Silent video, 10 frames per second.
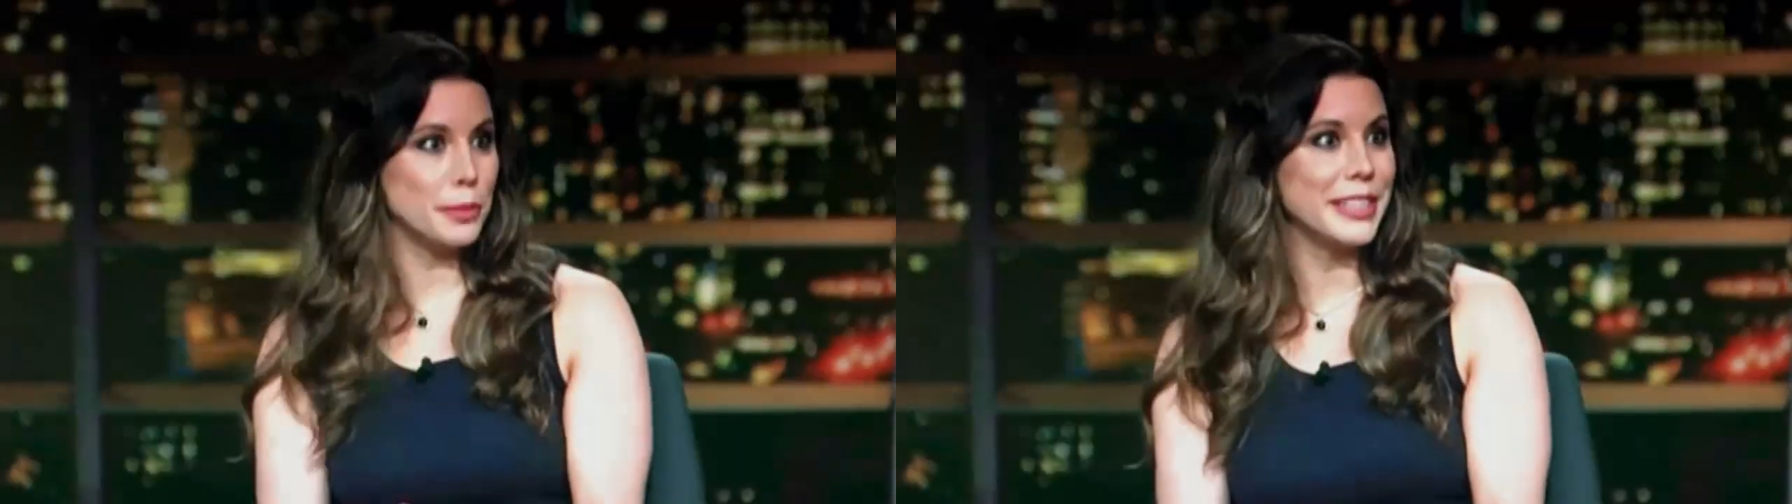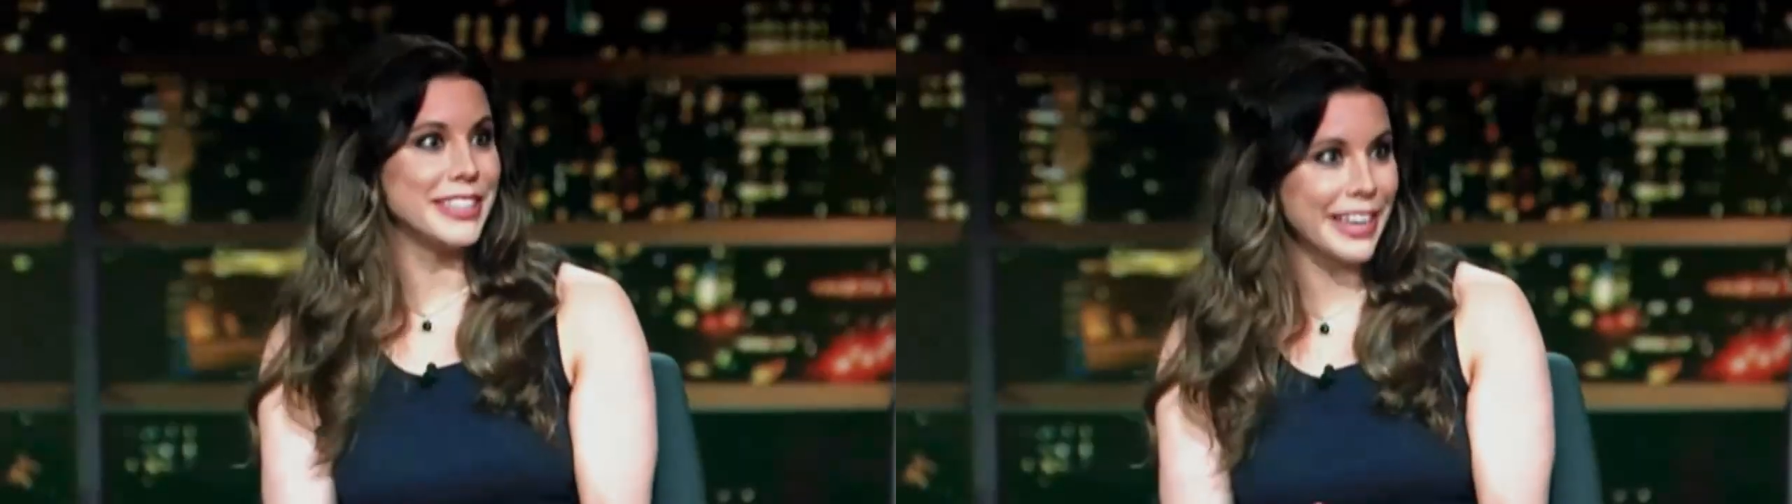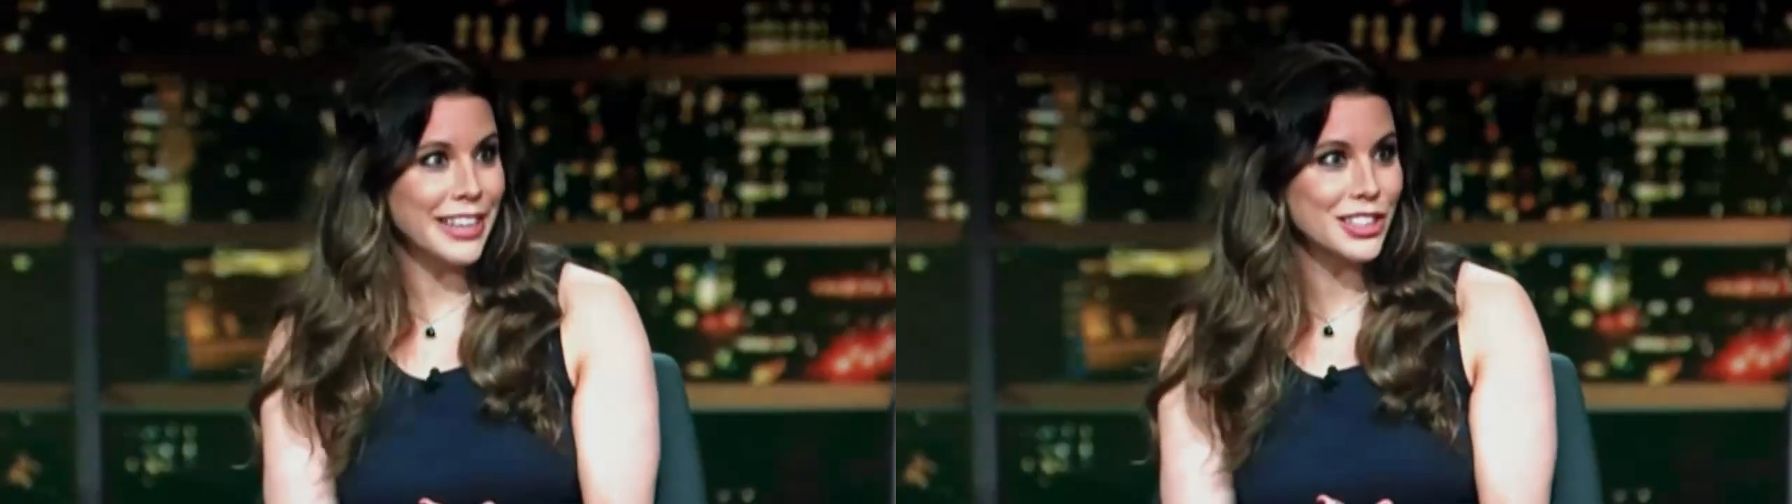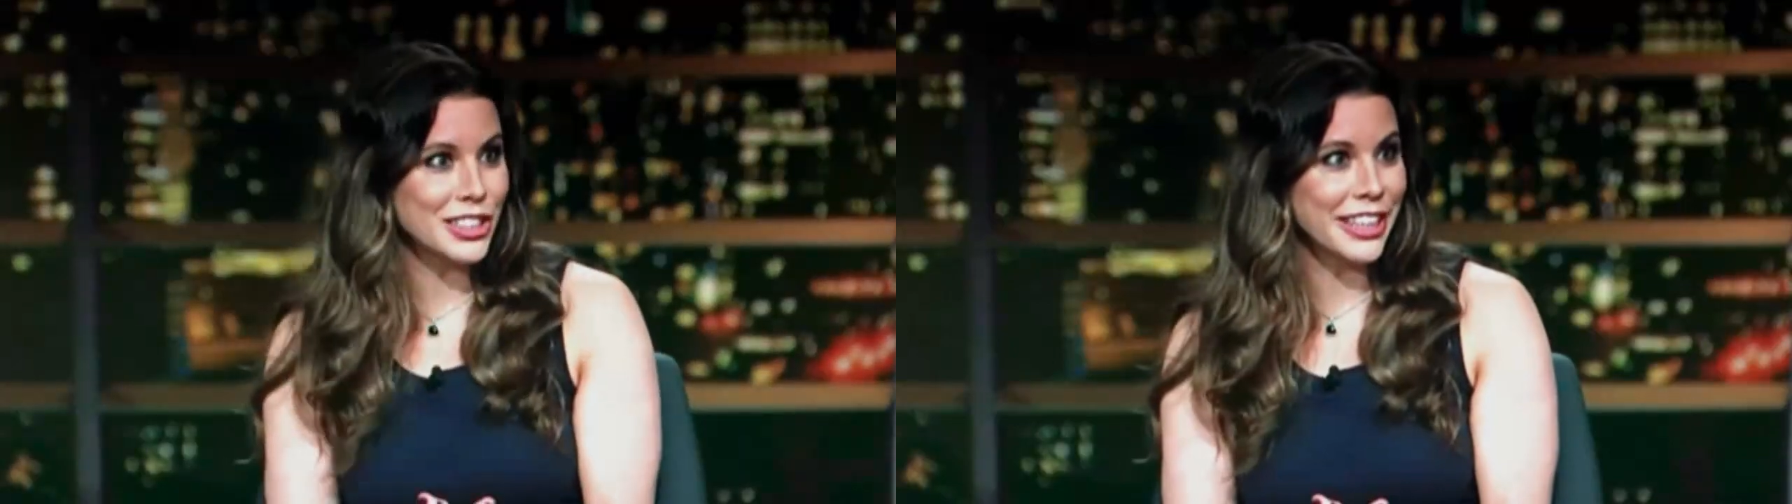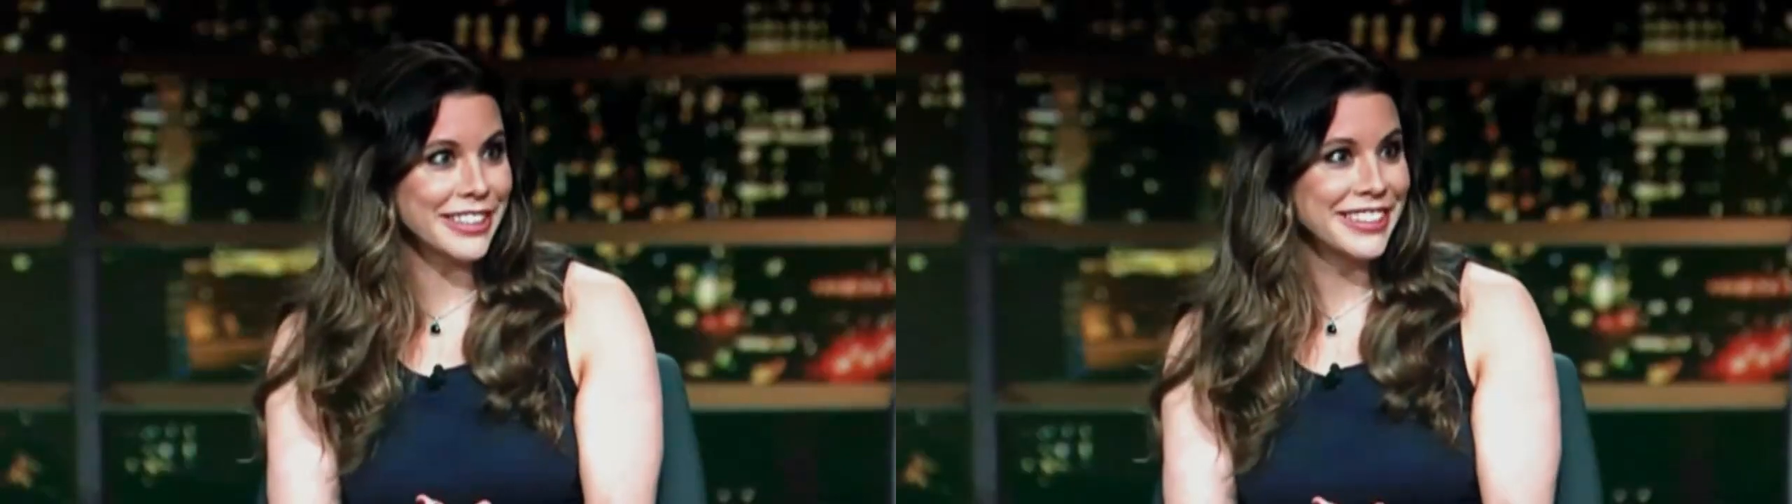to be
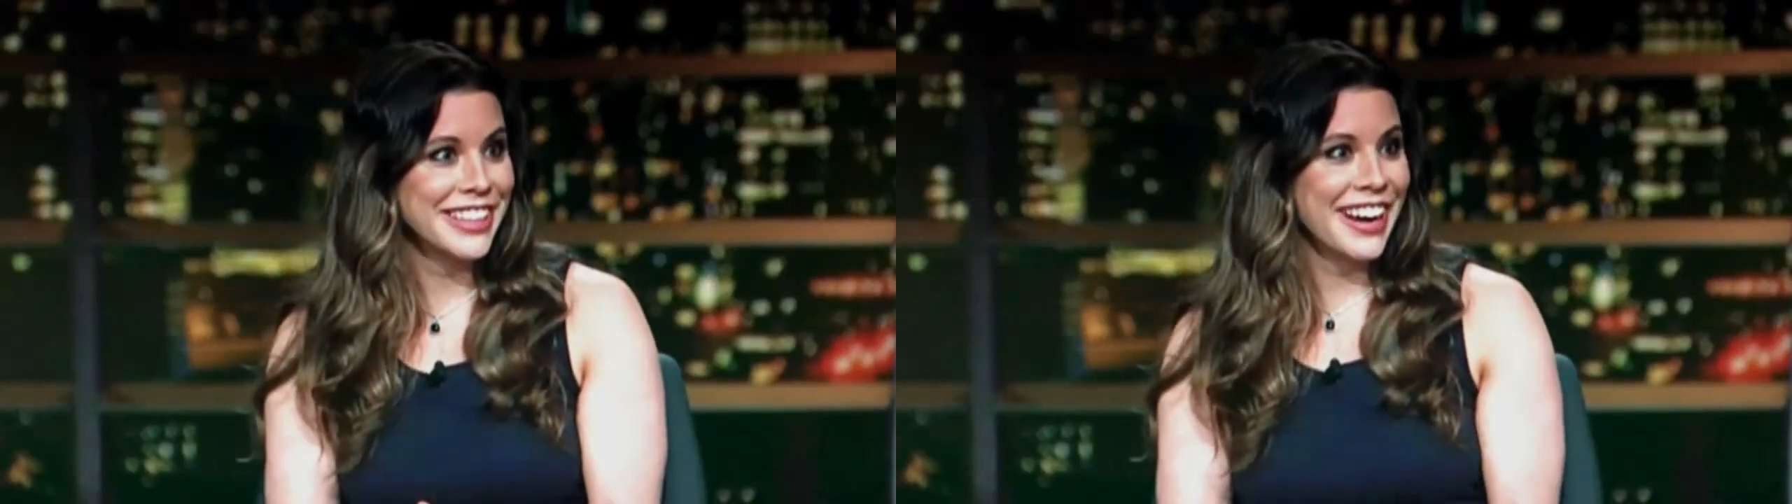engaged in.